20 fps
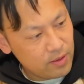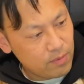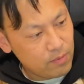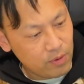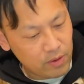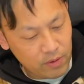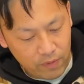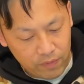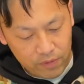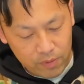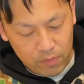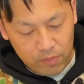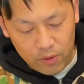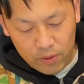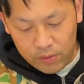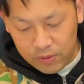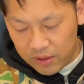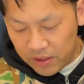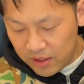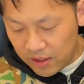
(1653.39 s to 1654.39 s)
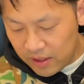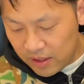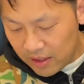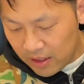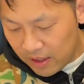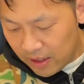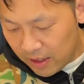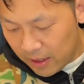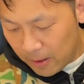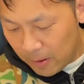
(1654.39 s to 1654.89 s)
one of the most
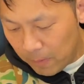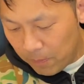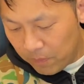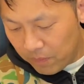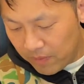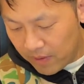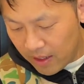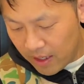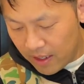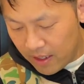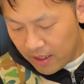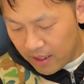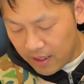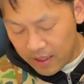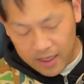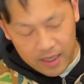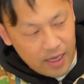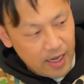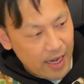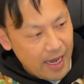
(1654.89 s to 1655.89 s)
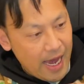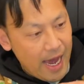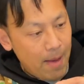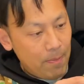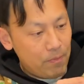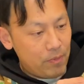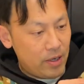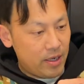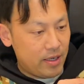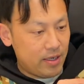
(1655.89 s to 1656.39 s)

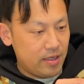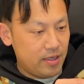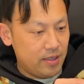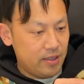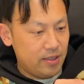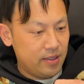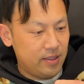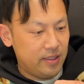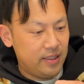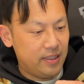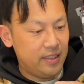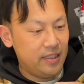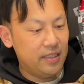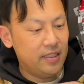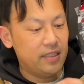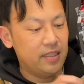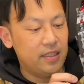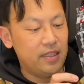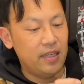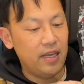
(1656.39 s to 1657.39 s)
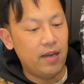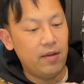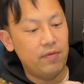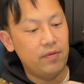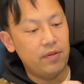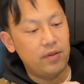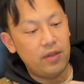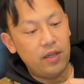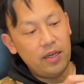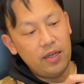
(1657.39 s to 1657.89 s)
epic season
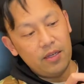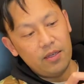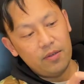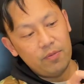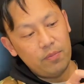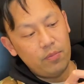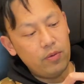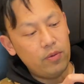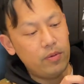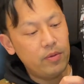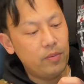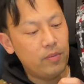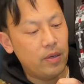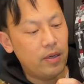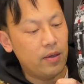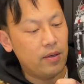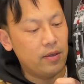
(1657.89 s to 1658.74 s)
ever. Like probably